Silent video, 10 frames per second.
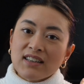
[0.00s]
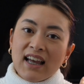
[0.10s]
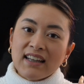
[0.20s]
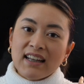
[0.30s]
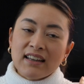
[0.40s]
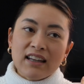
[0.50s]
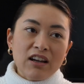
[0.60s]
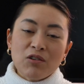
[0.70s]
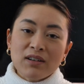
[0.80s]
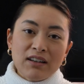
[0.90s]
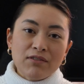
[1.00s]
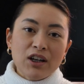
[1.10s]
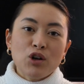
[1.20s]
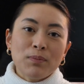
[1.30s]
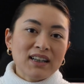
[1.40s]
and they only
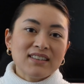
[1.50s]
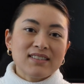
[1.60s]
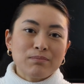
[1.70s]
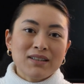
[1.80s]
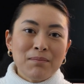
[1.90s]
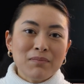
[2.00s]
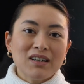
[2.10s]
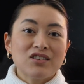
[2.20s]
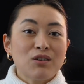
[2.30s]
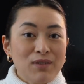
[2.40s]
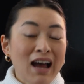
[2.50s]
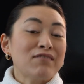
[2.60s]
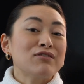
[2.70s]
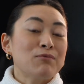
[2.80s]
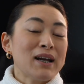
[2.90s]
reopened in September. So we
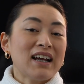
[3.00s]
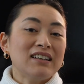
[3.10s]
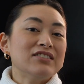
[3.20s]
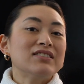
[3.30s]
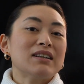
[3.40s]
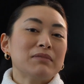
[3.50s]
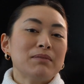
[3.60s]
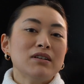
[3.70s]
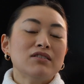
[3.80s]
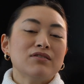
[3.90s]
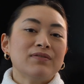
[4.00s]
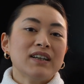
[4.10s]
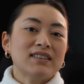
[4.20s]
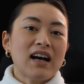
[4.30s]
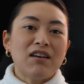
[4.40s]
had to wait until September to
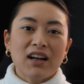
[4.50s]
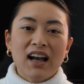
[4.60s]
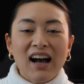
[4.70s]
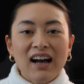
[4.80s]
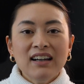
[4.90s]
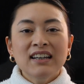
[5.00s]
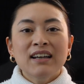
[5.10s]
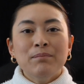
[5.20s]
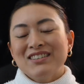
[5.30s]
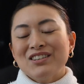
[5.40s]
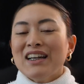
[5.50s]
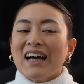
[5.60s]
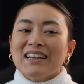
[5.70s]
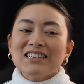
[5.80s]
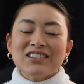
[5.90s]
fix our car. So
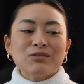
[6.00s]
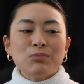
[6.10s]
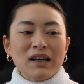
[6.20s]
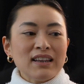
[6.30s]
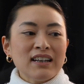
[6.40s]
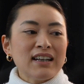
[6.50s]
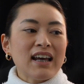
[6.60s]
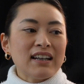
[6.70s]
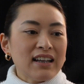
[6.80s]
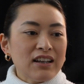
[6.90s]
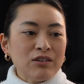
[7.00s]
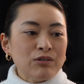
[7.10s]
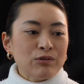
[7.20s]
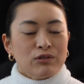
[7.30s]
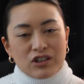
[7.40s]
yeah, that's just one thing that
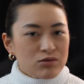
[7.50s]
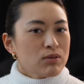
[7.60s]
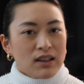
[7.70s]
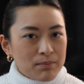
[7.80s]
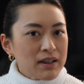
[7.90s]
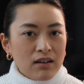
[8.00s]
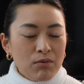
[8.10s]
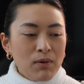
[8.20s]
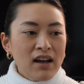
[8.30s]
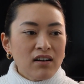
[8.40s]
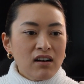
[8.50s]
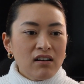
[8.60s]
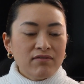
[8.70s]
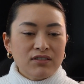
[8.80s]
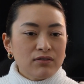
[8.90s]
you just want to be aware
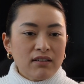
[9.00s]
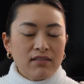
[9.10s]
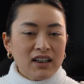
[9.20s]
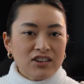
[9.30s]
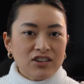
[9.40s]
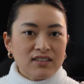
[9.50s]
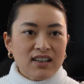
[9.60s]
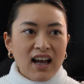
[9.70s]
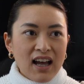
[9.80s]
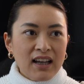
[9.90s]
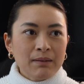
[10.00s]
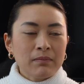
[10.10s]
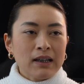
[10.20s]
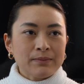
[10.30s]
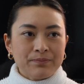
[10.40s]
of to arrange your time,
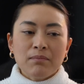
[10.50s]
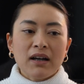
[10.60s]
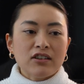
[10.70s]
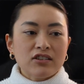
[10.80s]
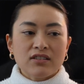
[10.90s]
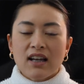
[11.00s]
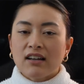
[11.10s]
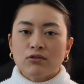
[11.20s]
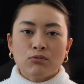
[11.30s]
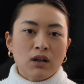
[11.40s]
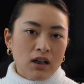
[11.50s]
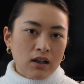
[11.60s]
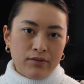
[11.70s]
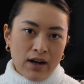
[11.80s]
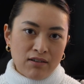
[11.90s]
but you just have to
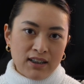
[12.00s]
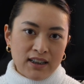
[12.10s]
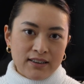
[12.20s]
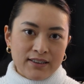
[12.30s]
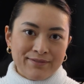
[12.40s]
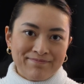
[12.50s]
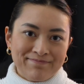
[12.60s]
work around it.